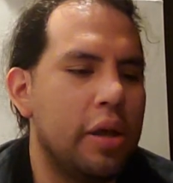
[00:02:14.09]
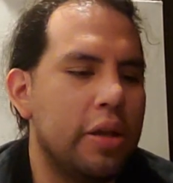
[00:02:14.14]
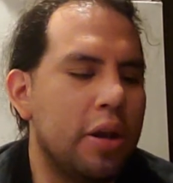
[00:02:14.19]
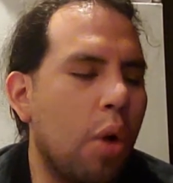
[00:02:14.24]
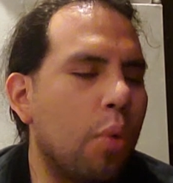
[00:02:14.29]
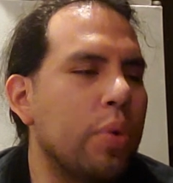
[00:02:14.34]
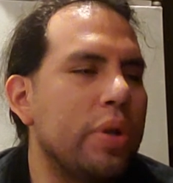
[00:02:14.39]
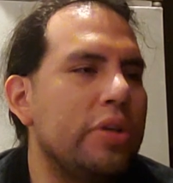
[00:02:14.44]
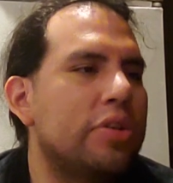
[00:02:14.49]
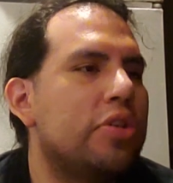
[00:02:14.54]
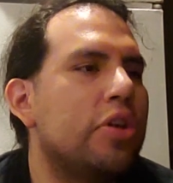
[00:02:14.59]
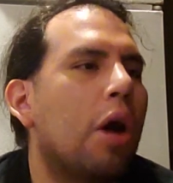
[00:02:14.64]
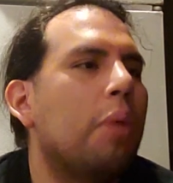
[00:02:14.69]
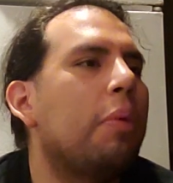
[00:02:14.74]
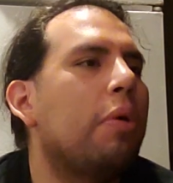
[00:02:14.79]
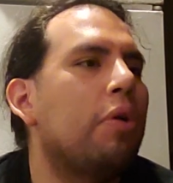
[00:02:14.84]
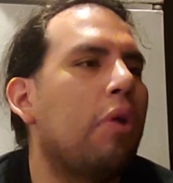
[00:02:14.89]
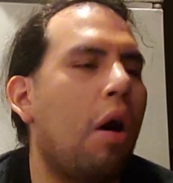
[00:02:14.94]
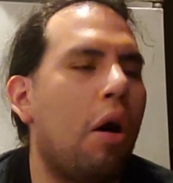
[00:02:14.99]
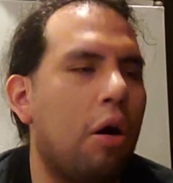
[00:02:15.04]
You know, we
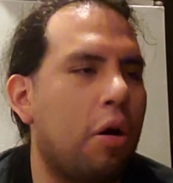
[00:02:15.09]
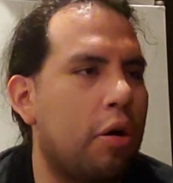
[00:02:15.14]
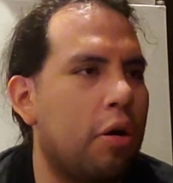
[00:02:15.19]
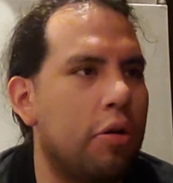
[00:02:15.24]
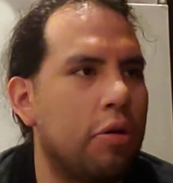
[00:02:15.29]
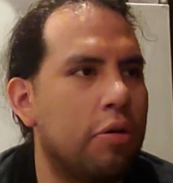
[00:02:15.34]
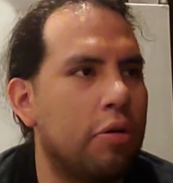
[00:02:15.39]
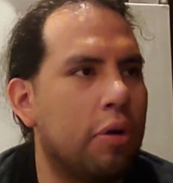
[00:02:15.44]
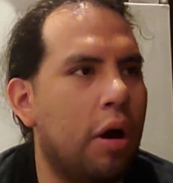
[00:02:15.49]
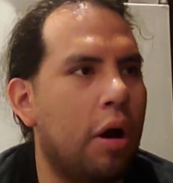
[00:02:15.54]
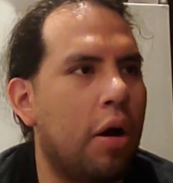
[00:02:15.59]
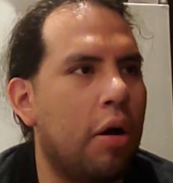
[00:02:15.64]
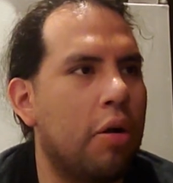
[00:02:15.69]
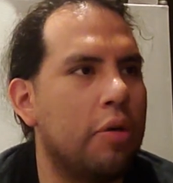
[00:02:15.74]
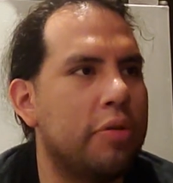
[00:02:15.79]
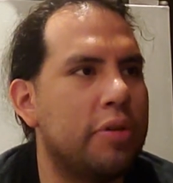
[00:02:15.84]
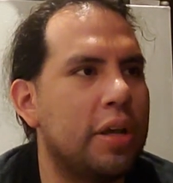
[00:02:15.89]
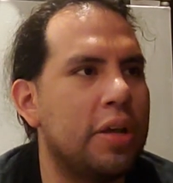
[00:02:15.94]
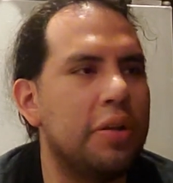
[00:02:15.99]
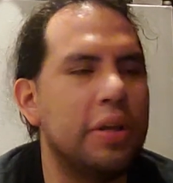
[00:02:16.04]
double
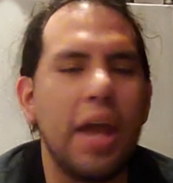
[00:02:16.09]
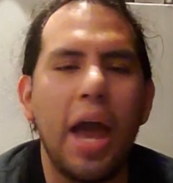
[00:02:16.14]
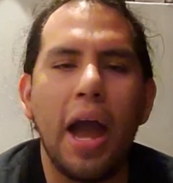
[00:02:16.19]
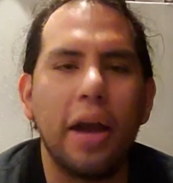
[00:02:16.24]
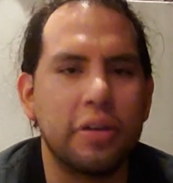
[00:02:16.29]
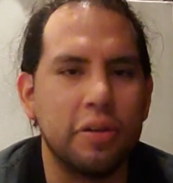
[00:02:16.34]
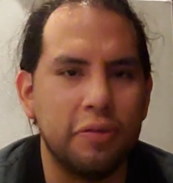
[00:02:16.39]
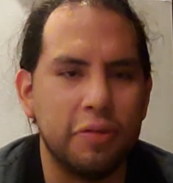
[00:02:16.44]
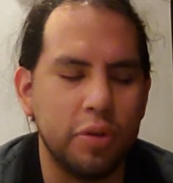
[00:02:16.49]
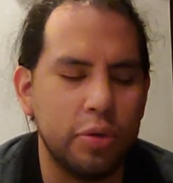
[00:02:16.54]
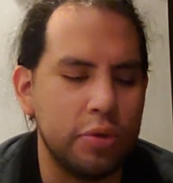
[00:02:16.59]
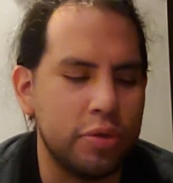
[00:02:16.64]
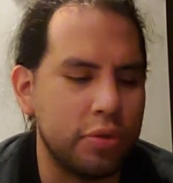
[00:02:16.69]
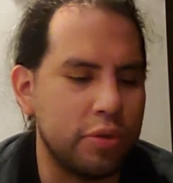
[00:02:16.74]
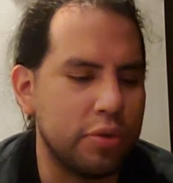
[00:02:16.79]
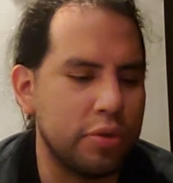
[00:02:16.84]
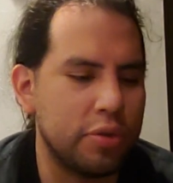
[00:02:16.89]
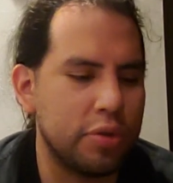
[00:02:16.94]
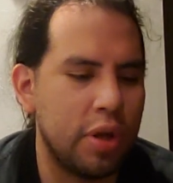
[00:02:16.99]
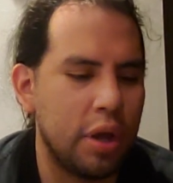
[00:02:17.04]
our daily active
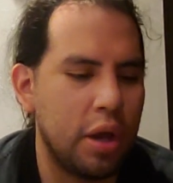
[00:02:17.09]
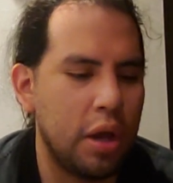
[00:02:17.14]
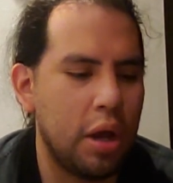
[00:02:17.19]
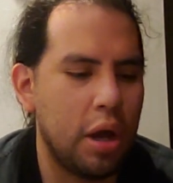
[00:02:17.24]
users.